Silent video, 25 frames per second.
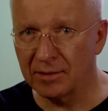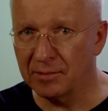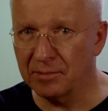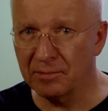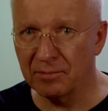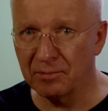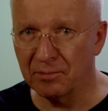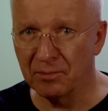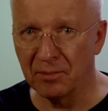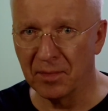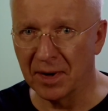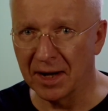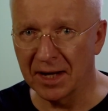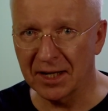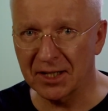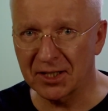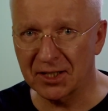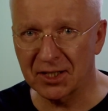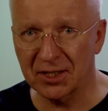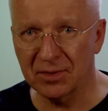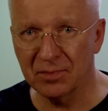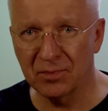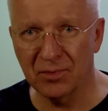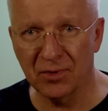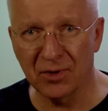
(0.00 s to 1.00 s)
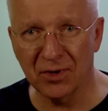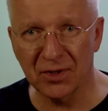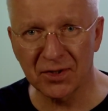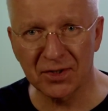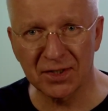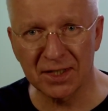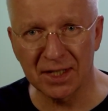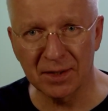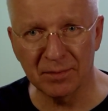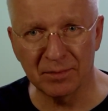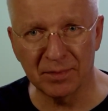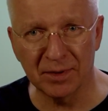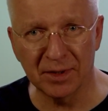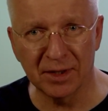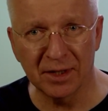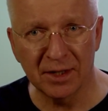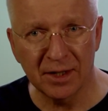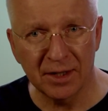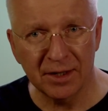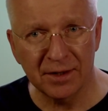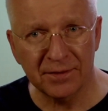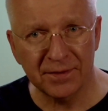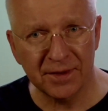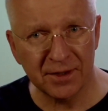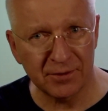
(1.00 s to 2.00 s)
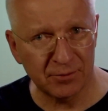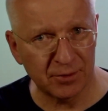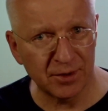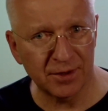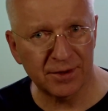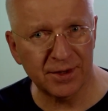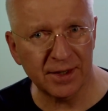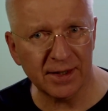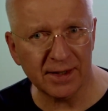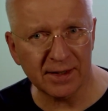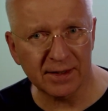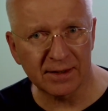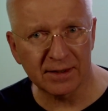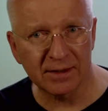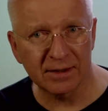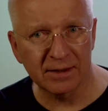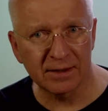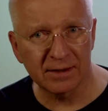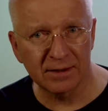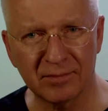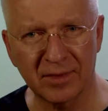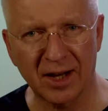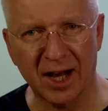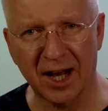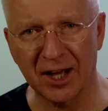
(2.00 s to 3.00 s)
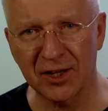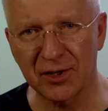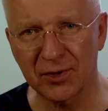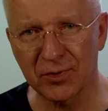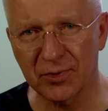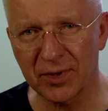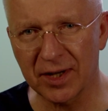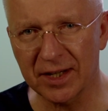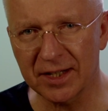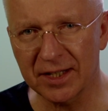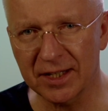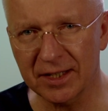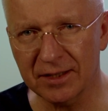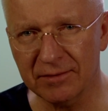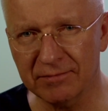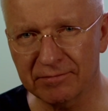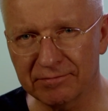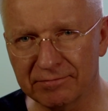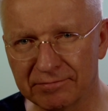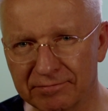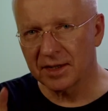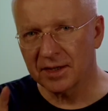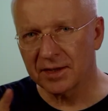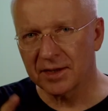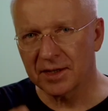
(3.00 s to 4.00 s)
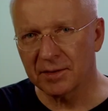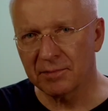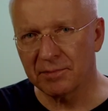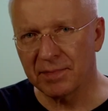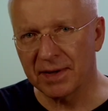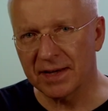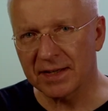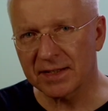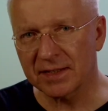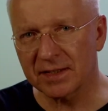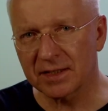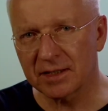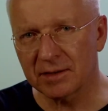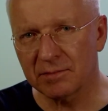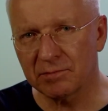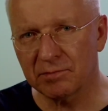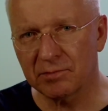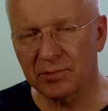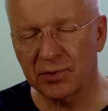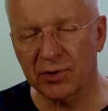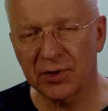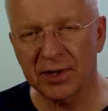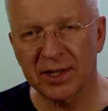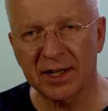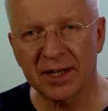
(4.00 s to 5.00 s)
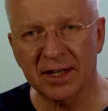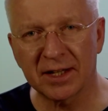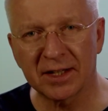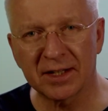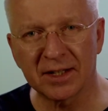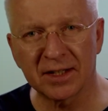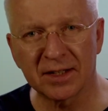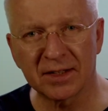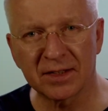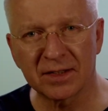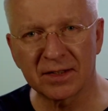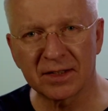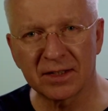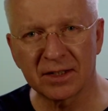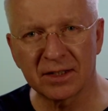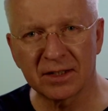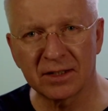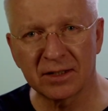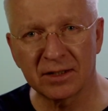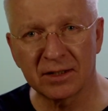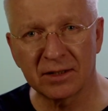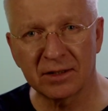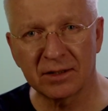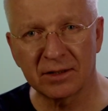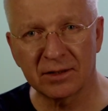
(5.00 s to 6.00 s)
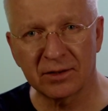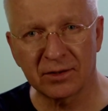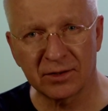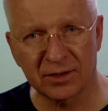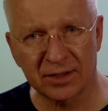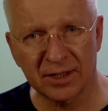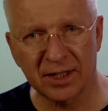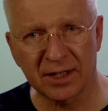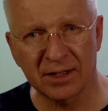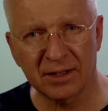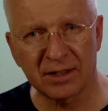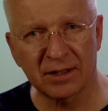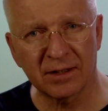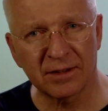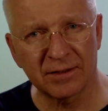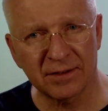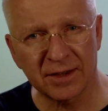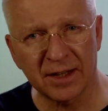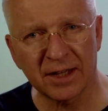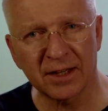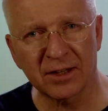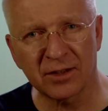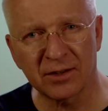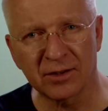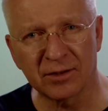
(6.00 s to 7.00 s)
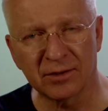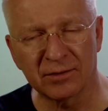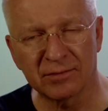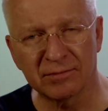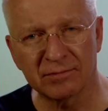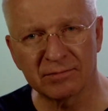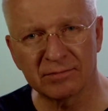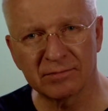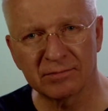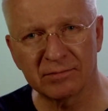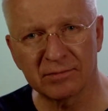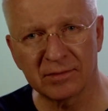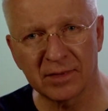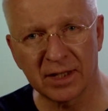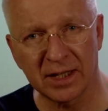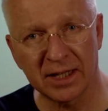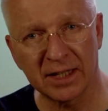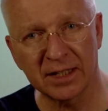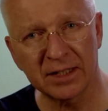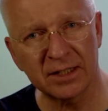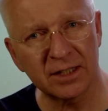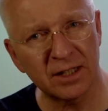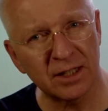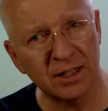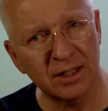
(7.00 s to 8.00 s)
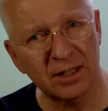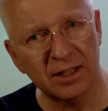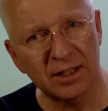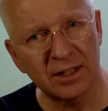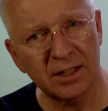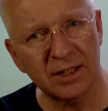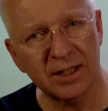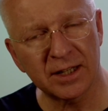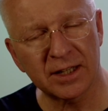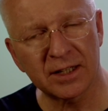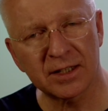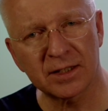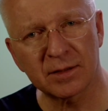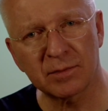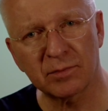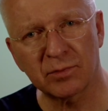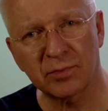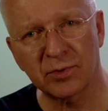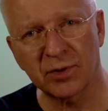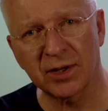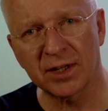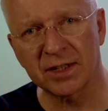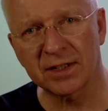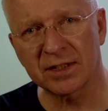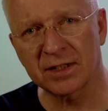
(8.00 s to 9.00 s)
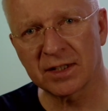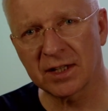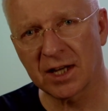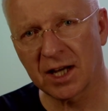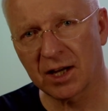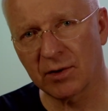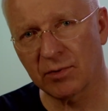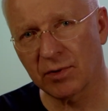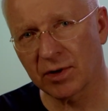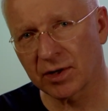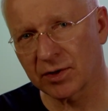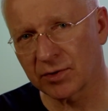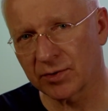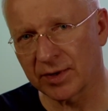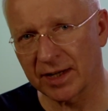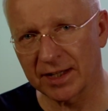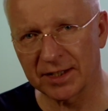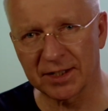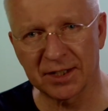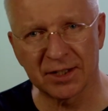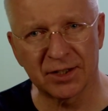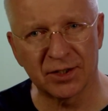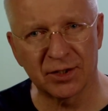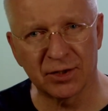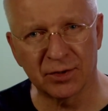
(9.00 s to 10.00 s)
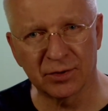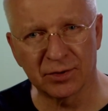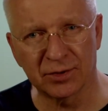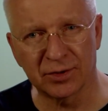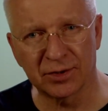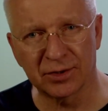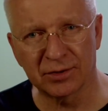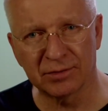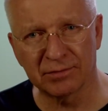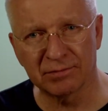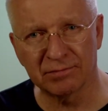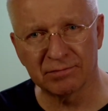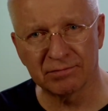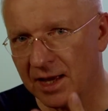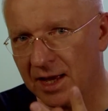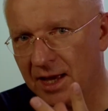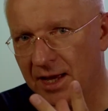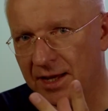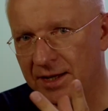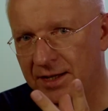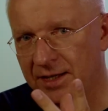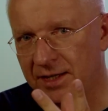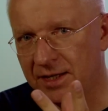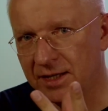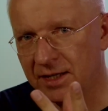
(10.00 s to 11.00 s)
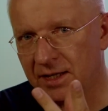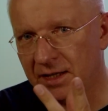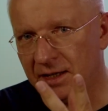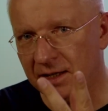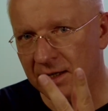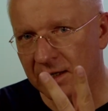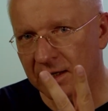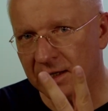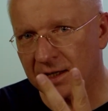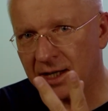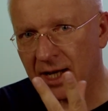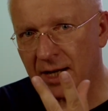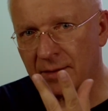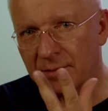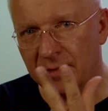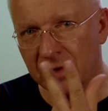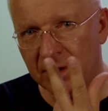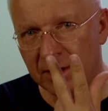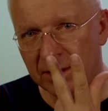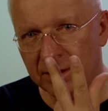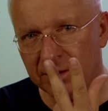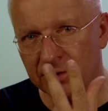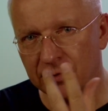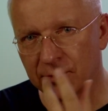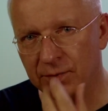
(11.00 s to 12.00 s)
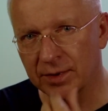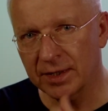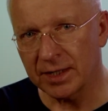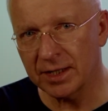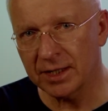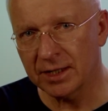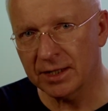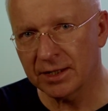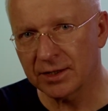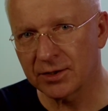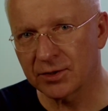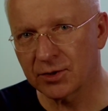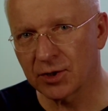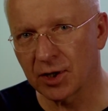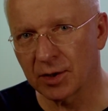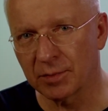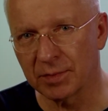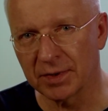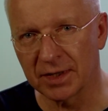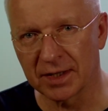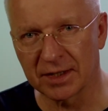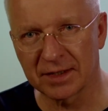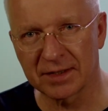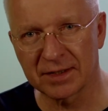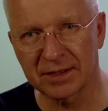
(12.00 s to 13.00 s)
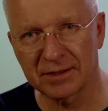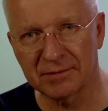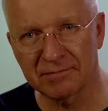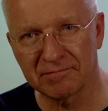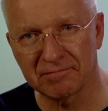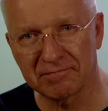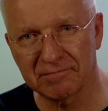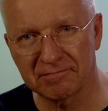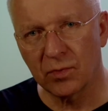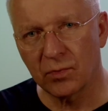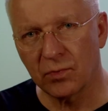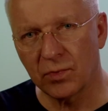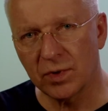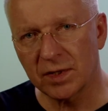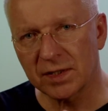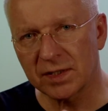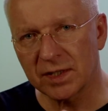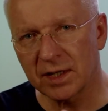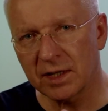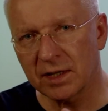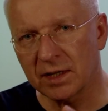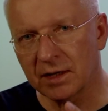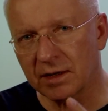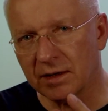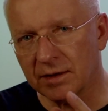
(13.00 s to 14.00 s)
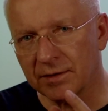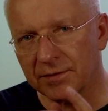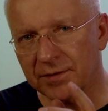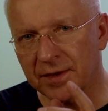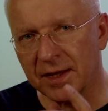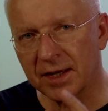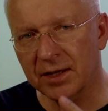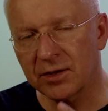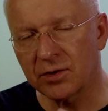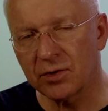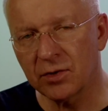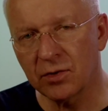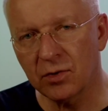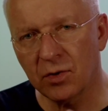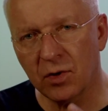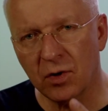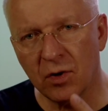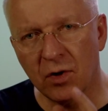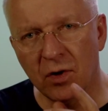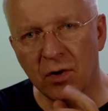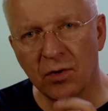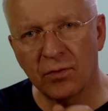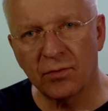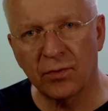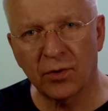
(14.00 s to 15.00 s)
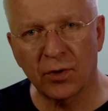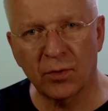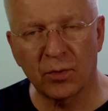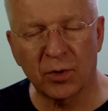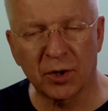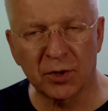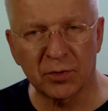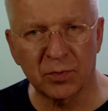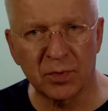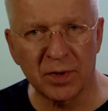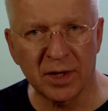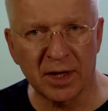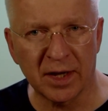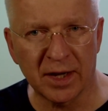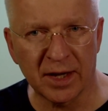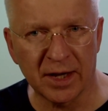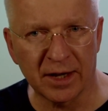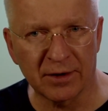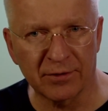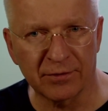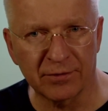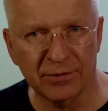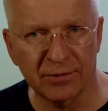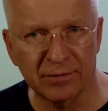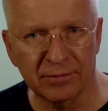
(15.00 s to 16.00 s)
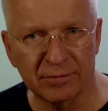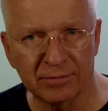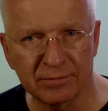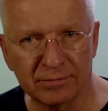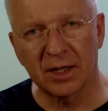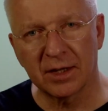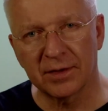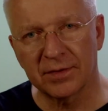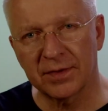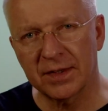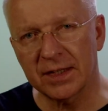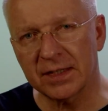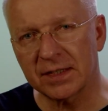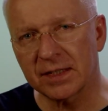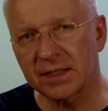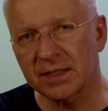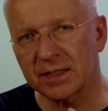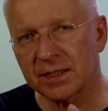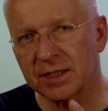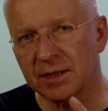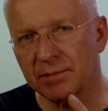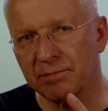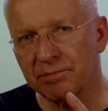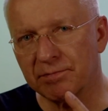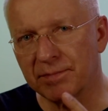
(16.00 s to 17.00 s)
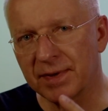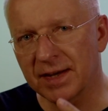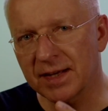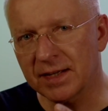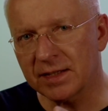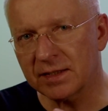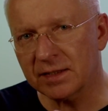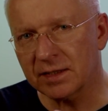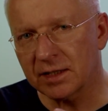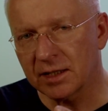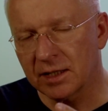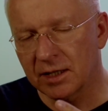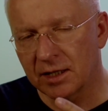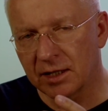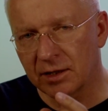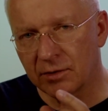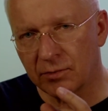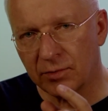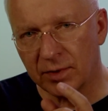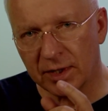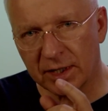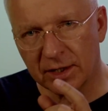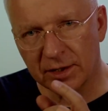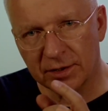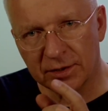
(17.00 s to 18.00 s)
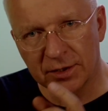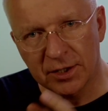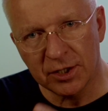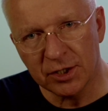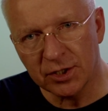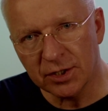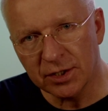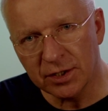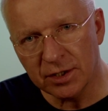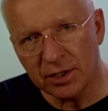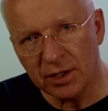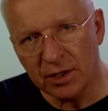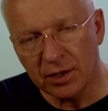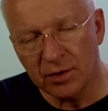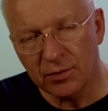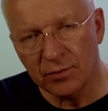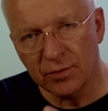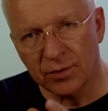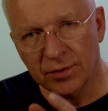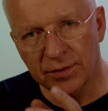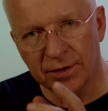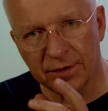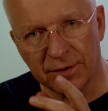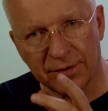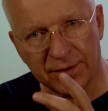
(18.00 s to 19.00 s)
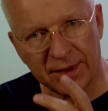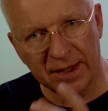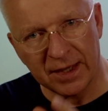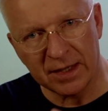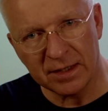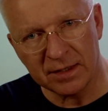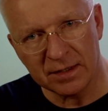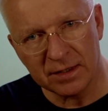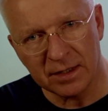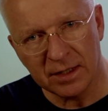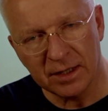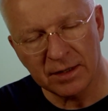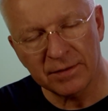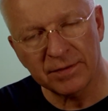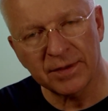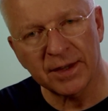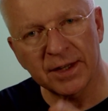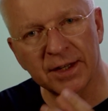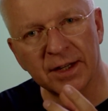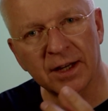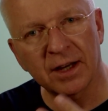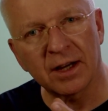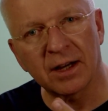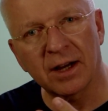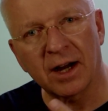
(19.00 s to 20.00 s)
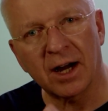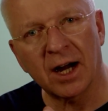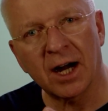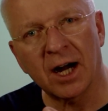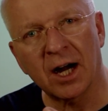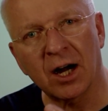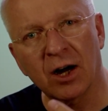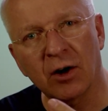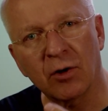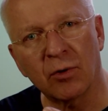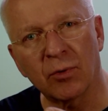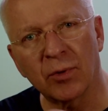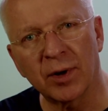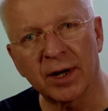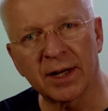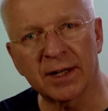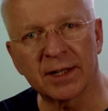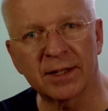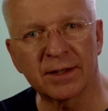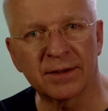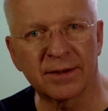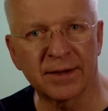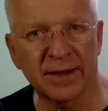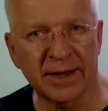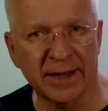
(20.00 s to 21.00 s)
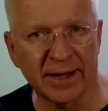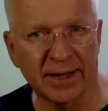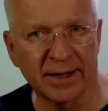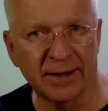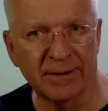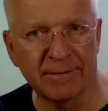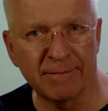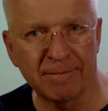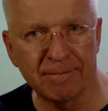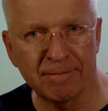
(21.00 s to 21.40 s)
much more simple than we think. Are you ready? The best prayer is to say thank you and express our gratitude. And here come three topics. We say thank you for what we have. This is the best recognition for the things that are already there.